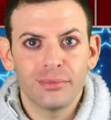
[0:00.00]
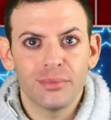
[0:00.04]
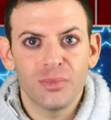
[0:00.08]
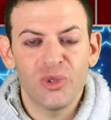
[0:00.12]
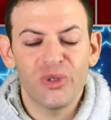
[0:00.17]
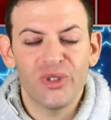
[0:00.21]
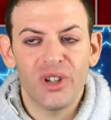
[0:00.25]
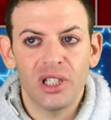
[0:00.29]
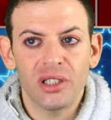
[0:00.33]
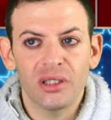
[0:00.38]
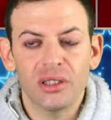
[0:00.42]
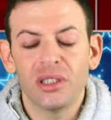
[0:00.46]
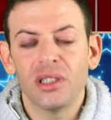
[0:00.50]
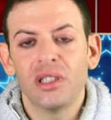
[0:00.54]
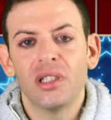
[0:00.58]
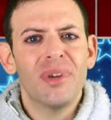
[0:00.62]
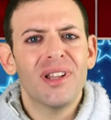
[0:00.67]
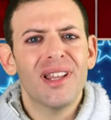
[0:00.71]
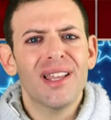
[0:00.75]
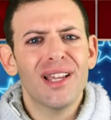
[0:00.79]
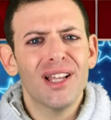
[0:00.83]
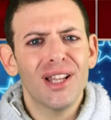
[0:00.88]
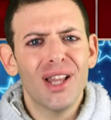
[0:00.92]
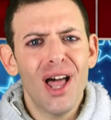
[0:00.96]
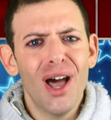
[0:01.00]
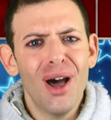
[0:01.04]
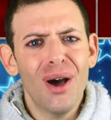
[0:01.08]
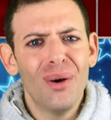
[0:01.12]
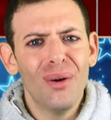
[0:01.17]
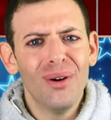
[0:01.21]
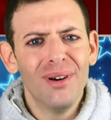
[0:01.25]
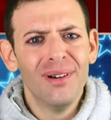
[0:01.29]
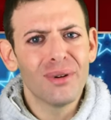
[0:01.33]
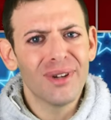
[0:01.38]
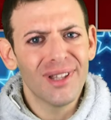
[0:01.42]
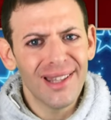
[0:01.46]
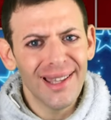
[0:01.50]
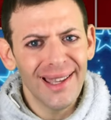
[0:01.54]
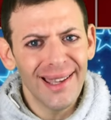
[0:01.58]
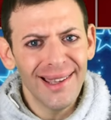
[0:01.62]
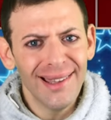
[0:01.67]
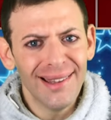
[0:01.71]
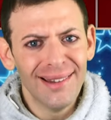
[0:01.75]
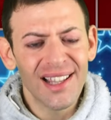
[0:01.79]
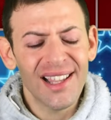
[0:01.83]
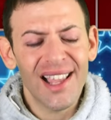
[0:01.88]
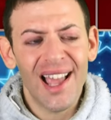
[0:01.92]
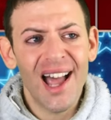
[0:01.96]
Move on. But like, hello? Really?
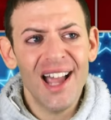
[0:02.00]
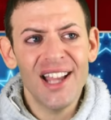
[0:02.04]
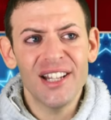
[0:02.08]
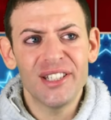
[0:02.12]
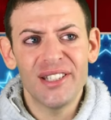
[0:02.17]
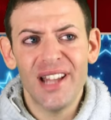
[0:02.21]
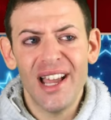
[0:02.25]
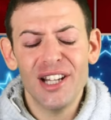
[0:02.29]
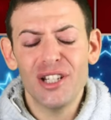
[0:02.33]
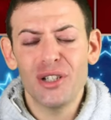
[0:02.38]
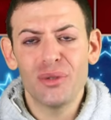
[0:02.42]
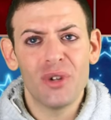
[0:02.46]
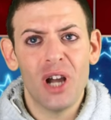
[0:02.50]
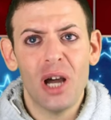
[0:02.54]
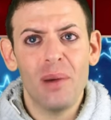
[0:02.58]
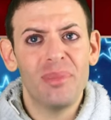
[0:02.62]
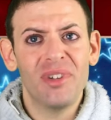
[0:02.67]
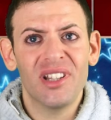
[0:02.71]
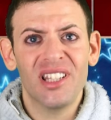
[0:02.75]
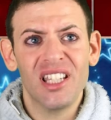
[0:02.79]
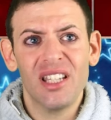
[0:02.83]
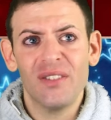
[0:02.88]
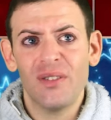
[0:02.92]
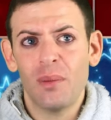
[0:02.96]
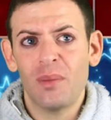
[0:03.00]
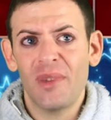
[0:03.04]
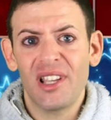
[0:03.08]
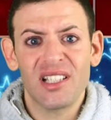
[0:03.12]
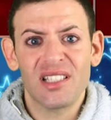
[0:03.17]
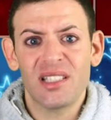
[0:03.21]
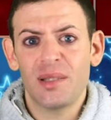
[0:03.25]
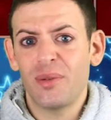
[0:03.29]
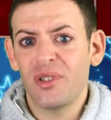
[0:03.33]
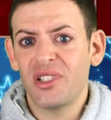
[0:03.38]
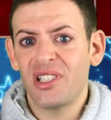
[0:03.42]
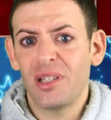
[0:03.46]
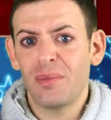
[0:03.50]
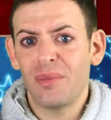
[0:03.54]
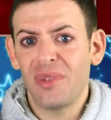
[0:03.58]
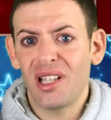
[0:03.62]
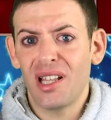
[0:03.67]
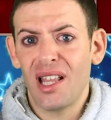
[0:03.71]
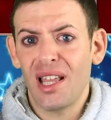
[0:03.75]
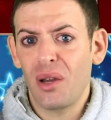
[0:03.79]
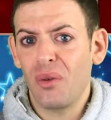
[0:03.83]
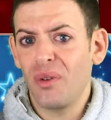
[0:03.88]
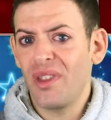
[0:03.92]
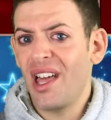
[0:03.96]
Like, I do not believe I'm like supposed to be
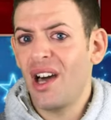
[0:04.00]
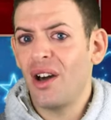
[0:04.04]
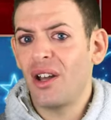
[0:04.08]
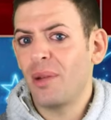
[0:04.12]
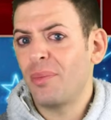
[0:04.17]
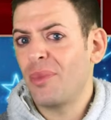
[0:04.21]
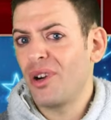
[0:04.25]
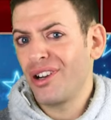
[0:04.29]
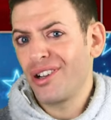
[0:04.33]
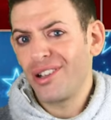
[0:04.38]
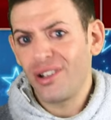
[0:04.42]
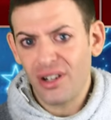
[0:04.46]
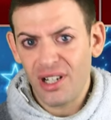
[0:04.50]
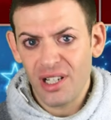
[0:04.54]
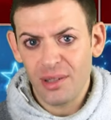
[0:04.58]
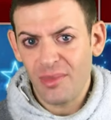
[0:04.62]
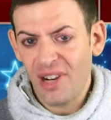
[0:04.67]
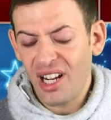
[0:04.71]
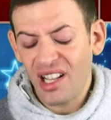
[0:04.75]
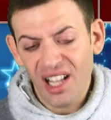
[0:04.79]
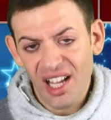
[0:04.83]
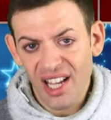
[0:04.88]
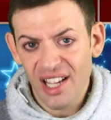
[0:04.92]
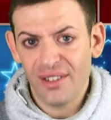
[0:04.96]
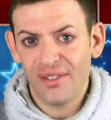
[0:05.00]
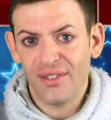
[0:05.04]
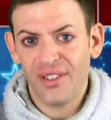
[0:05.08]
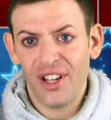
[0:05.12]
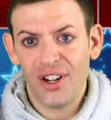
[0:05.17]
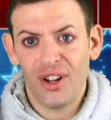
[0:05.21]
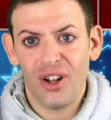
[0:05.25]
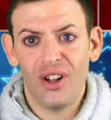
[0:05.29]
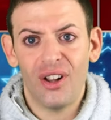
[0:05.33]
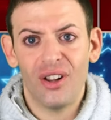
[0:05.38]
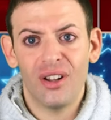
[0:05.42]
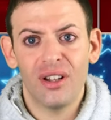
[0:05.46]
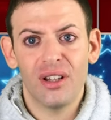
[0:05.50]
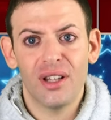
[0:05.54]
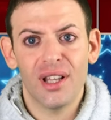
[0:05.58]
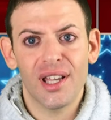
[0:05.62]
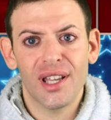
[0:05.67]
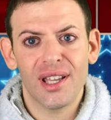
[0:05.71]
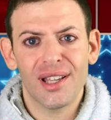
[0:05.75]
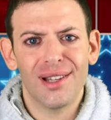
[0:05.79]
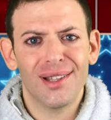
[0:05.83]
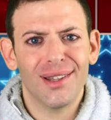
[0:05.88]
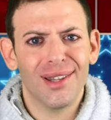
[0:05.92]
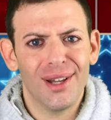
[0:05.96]
like without a partner in my life at all.
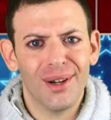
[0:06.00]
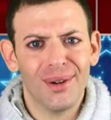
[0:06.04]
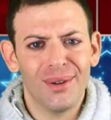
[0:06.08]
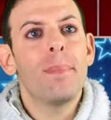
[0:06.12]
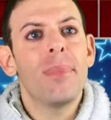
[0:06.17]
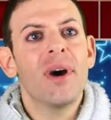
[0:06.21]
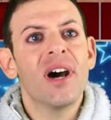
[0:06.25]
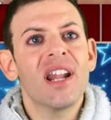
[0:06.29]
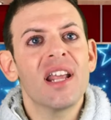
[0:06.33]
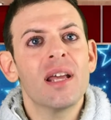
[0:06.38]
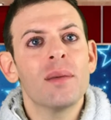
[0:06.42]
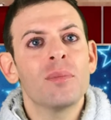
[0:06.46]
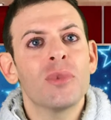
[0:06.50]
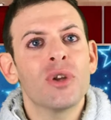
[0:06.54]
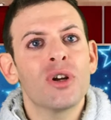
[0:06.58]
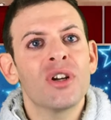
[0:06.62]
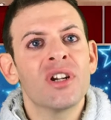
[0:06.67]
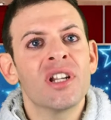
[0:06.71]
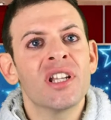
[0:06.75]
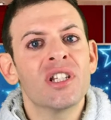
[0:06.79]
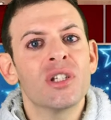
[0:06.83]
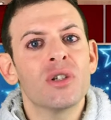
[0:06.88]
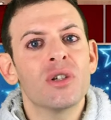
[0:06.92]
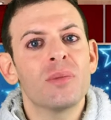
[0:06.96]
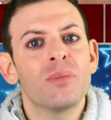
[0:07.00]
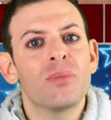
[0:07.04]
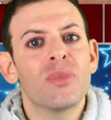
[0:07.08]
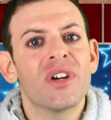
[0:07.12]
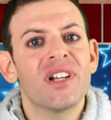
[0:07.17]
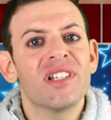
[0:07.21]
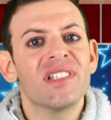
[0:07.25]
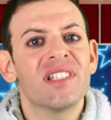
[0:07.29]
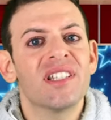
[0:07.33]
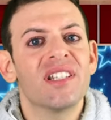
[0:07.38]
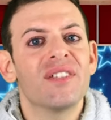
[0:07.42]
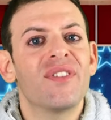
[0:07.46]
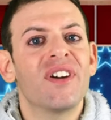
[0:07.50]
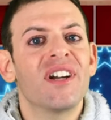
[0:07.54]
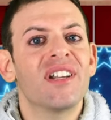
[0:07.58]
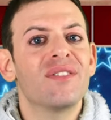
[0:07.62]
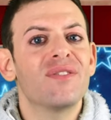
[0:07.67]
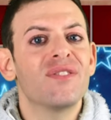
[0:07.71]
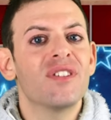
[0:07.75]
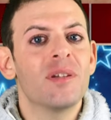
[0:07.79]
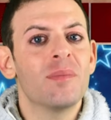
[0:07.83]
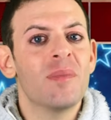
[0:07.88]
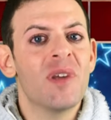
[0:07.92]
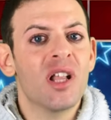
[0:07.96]
Like, hello. But I'm learning to embrace the divine
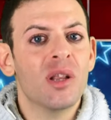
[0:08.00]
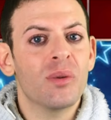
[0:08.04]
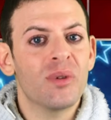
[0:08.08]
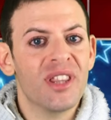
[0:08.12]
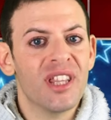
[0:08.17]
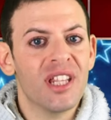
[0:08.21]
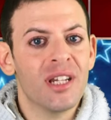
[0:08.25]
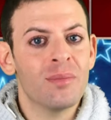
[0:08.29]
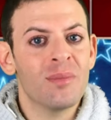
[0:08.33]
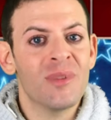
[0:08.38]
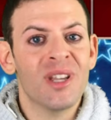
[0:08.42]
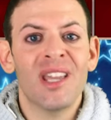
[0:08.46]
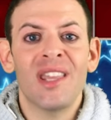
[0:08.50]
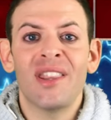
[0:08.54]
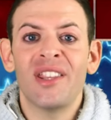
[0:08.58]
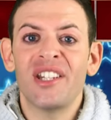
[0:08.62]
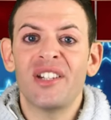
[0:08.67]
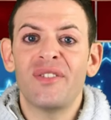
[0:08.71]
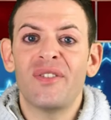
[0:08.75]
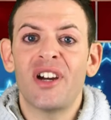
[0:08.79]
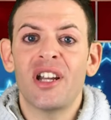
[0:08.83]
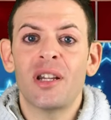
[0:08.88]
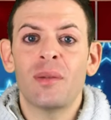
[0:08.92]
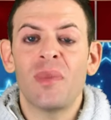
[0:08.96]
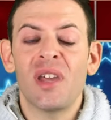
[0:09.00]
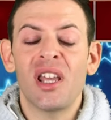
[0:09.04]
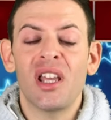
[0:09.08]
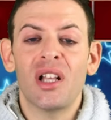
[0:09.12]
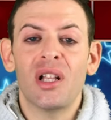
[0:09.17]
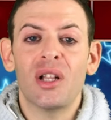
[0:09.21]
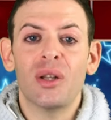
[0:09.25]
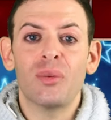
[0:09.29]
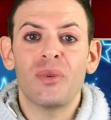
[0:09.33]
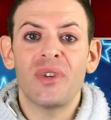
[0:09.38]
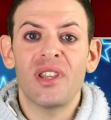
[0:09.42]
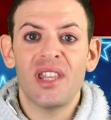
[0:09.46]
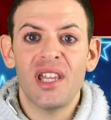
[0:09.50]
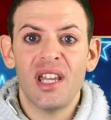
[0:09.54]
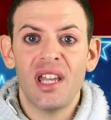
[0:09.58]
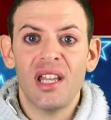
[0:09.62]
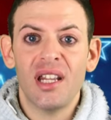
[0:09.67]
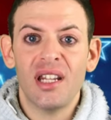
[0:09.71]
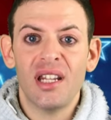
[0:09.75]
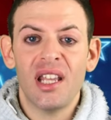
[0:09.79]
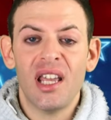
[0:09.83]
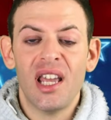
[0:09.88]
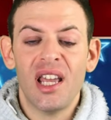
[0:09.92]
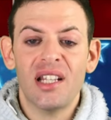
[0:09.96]
female within me and the divine male
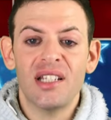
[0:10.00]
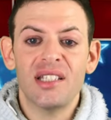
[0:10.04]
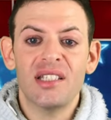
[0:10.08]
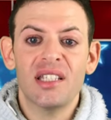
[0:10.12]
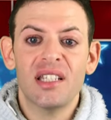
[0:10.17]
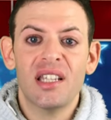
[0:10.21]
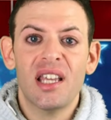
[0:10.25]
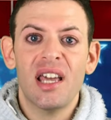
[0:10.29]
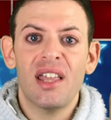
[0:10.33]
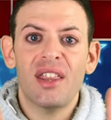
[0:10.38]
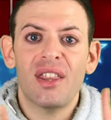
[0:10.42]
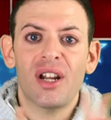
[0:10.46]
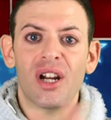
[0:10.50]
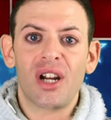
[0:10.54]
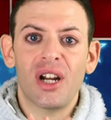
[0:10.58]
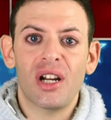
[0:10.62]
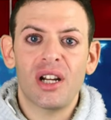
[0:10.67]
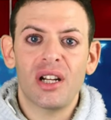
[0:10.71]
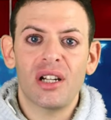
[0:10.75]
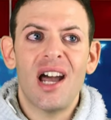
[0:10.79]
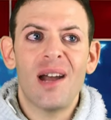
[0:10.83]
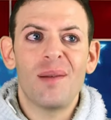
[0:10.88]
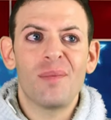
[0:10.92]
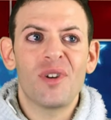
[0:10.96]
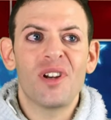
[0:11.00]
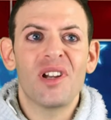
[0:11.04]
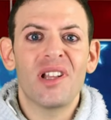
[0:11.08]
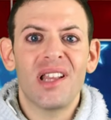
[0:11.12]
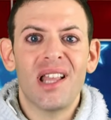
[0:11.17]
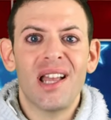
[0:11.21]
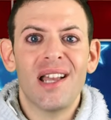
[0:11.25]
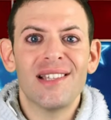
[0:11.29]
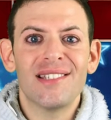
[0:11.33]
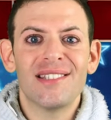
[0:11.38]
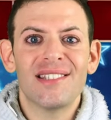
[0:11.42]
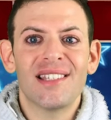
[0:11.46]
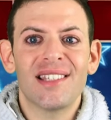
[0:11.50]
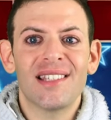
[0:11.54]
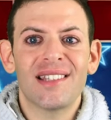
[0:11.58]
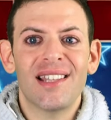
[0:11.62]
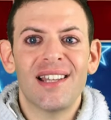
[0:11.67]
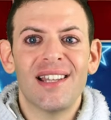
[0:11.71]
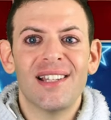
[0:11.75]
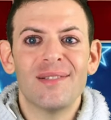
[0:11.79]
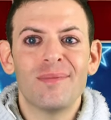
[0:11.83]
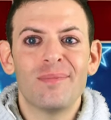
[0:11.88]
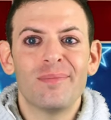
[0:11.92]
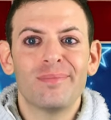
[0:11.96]
within. And together, I'm realizing
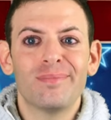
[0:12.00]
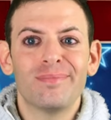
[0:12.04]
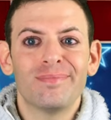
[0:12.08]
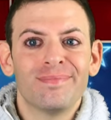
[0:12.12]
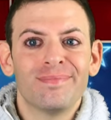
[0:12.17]
that